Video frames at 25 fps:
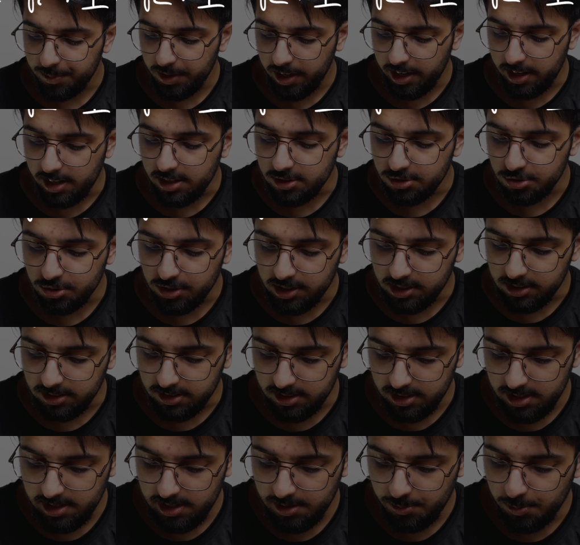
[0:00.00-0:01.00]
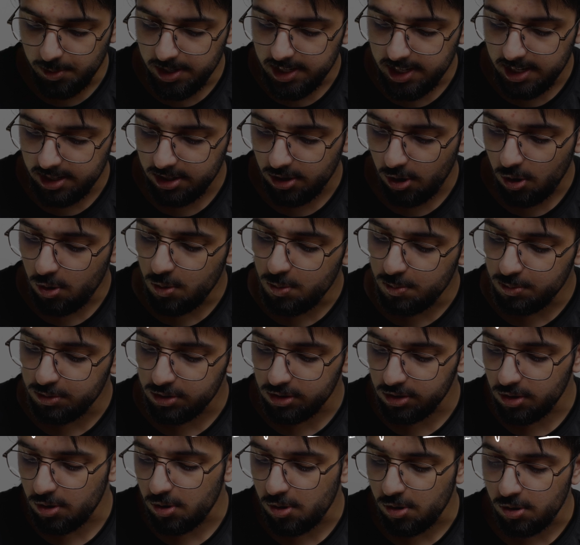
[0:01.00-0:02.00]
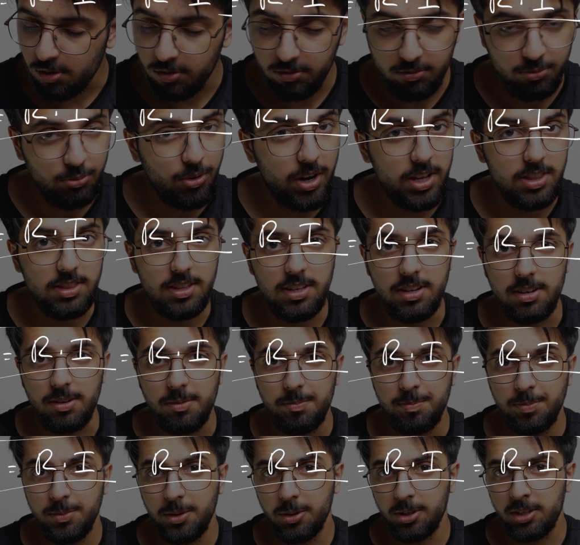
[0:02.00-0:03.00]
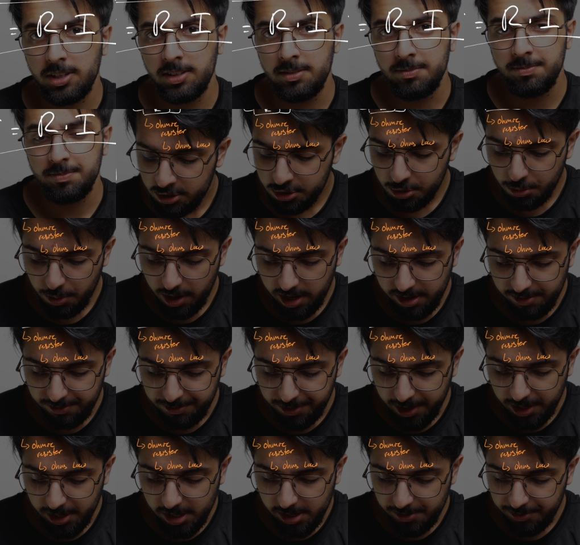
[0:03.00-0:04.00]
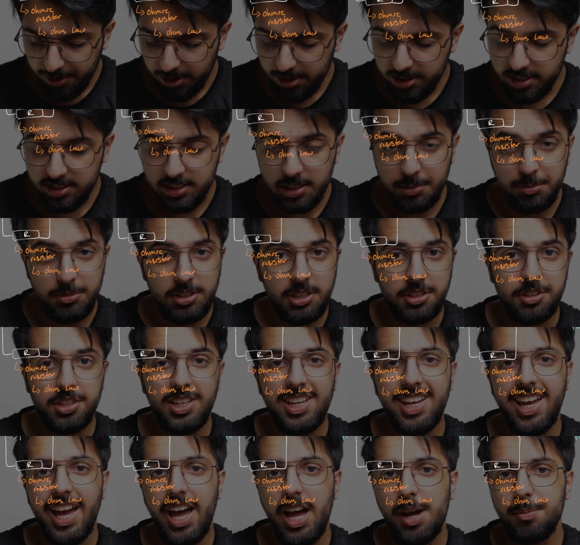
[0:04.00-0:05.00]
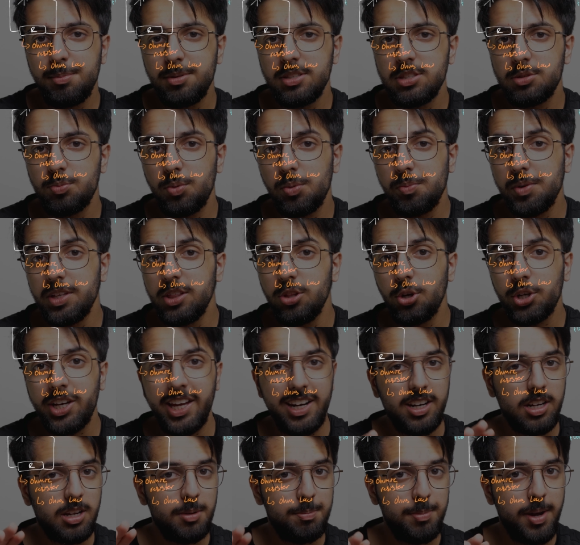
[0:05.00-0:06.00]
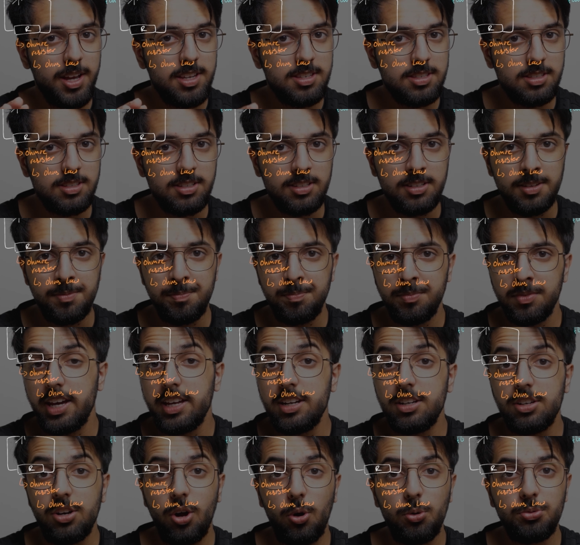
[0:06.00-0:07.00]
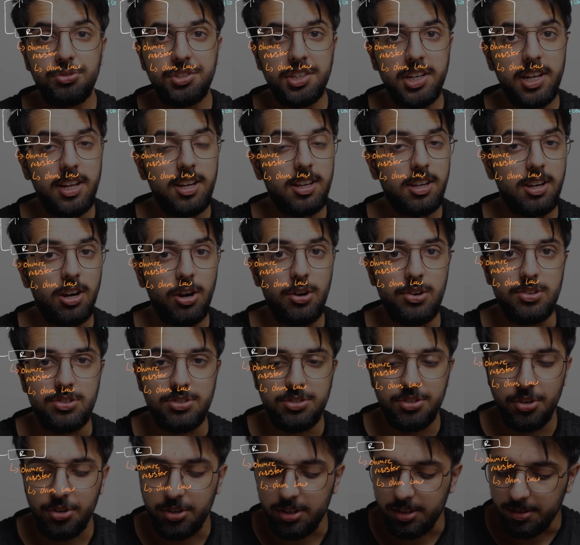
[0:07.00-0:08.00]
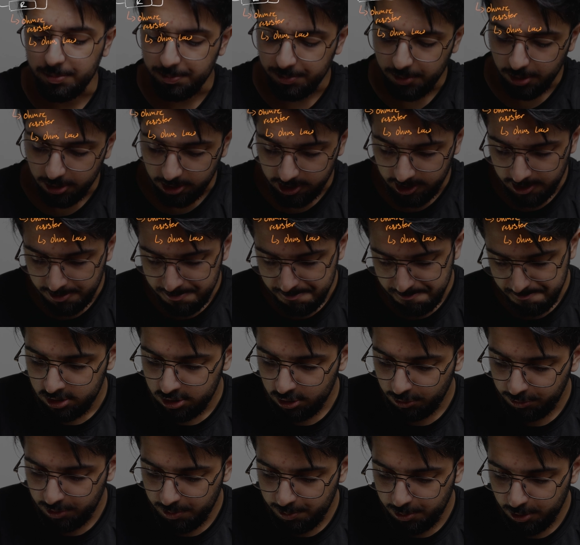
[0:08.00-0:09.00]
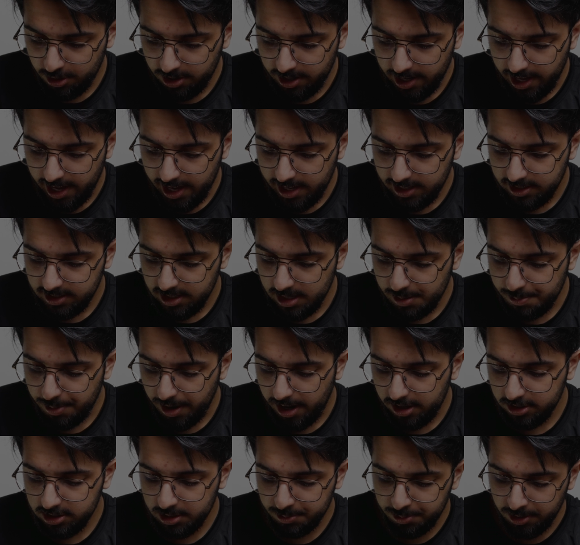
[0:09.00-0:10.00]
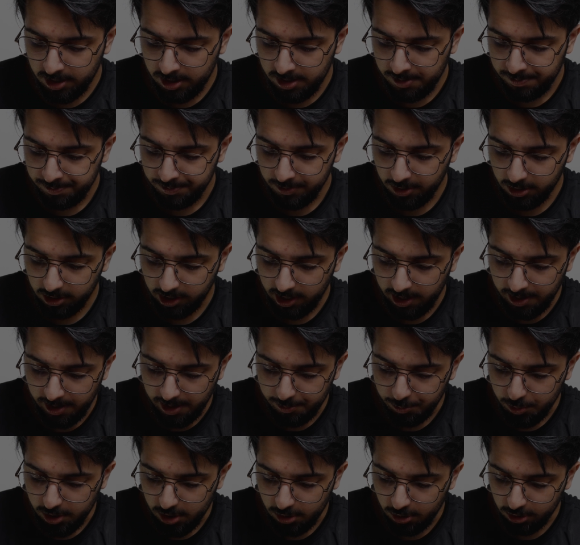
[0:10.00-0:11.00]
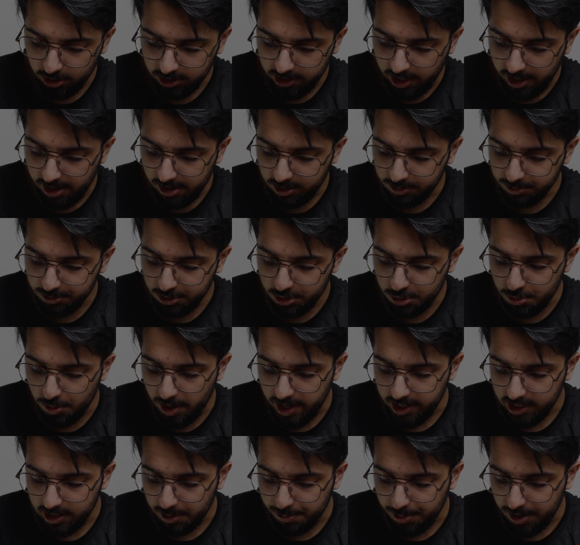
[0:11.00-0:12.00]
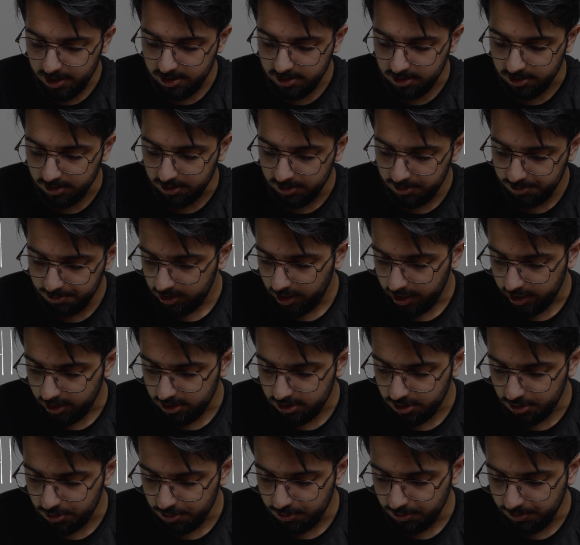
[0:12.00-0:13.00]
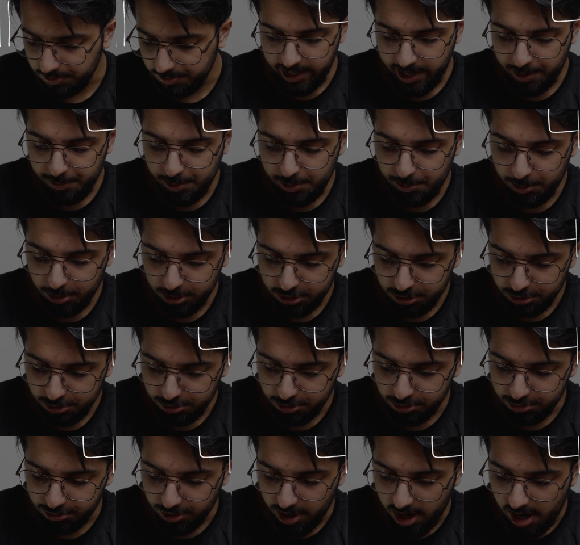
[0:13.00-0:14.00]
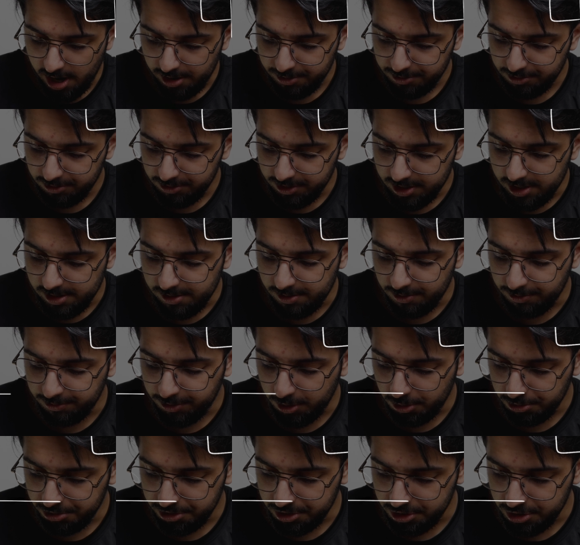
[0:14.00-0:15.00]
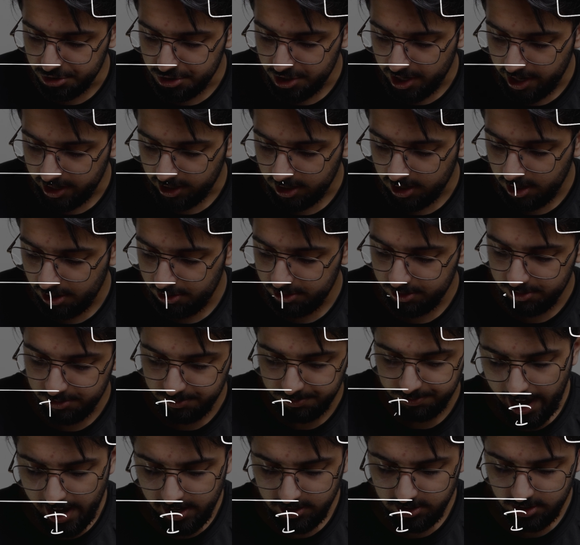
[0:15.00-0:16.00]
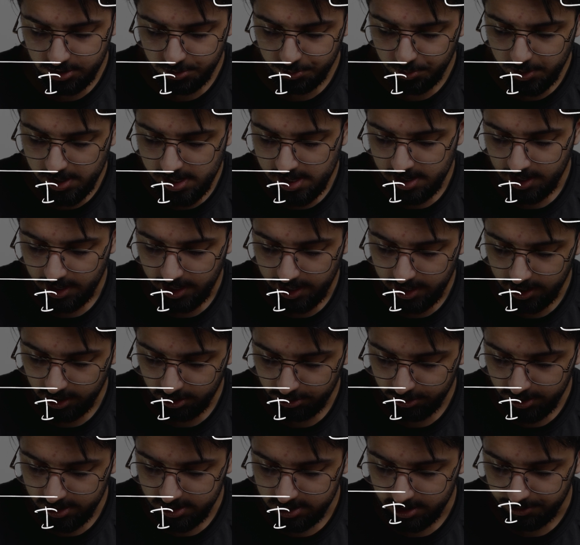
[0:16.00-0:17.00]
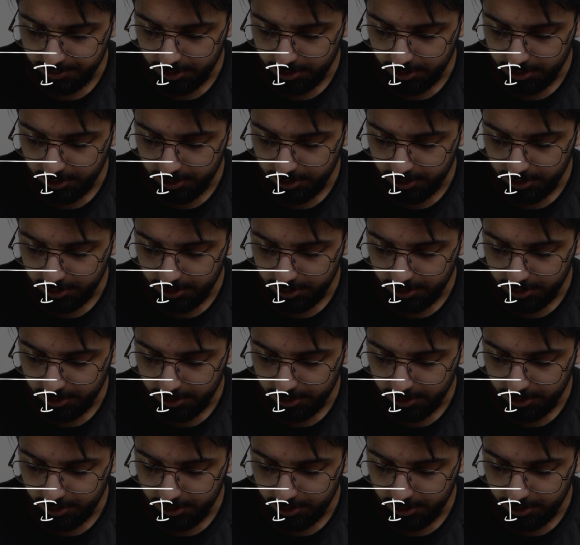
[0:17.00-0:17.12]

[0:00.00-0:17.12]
And as you can see, we get Ohm's law right there, okay? So a very, very similar thing happens when we look at a capacitor in an alternating current circuit, okay? So if we put an AC power supply, okay, and we hook that up to a capacitor, like so, and we were to graph the voltage and current, as we increase the